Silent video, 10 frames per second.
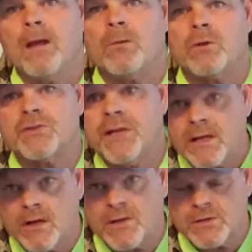to where she
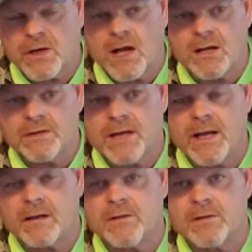can also
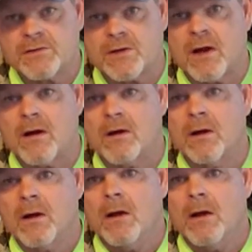contact the SAR